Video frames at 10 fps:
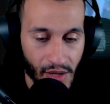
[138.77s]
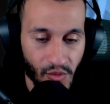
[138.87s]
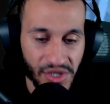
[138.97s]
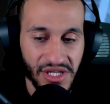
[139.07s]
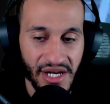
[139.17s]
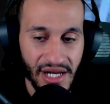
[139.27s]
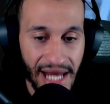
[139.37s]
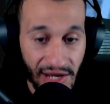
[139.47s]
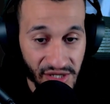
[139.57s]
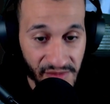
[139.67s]
which then
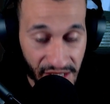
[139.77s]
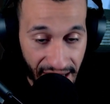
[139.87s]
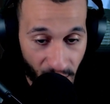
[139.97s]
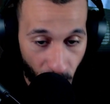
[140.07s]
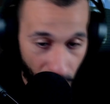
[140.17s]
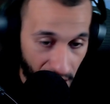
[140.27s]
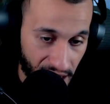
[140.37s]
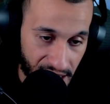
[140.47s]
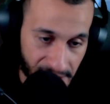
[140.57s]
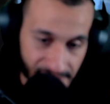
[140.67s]
allows him to now walk
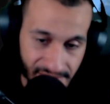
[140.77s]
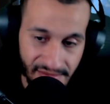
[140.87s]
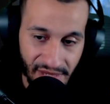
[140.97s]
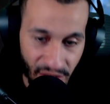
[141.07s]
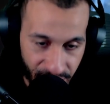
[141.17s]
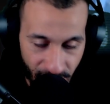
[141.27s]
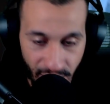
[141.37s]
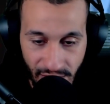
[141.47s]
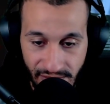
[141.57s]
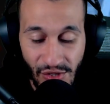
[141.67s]
up and throw.